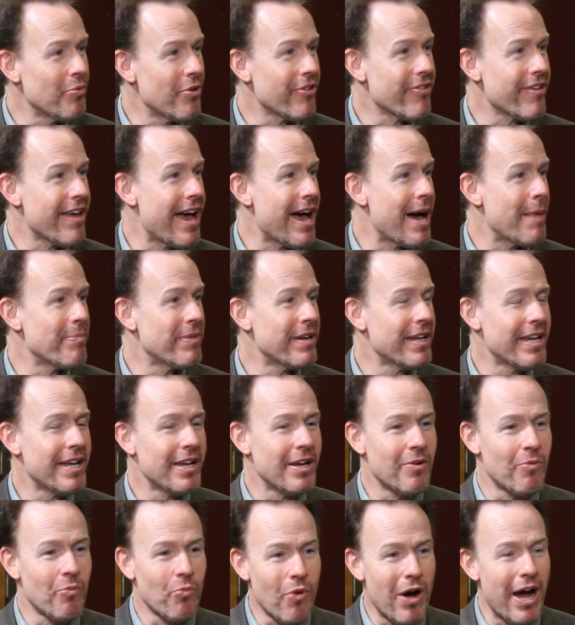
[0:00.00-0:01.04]
what's happening
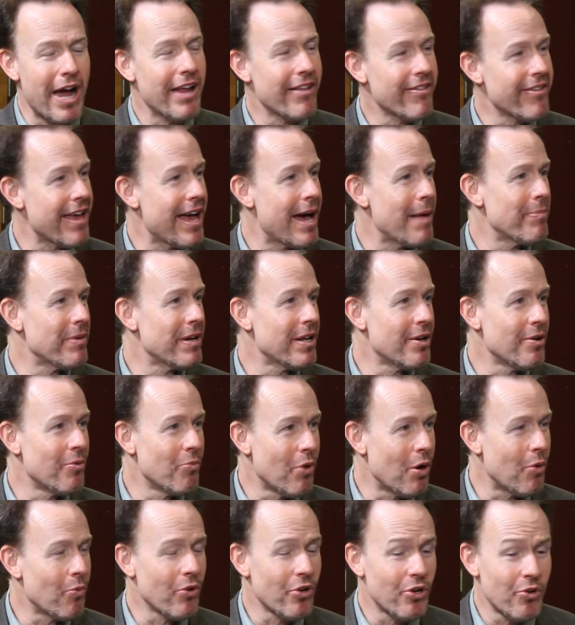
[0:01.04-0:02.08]
and why it's happening and
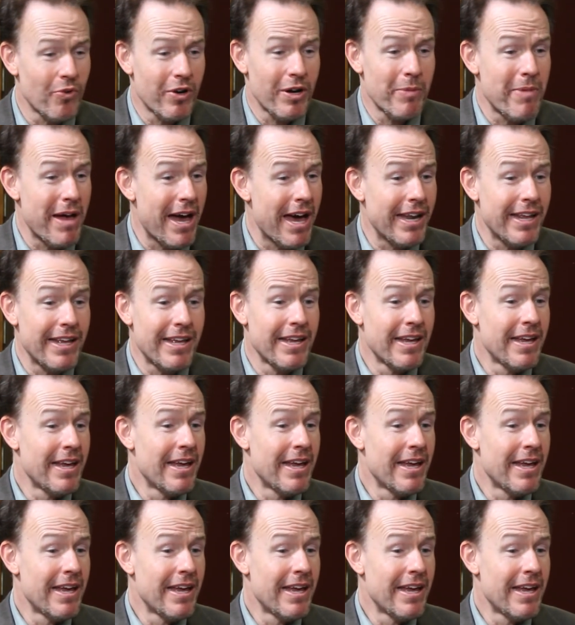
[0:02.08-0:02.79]
what we're doing about it.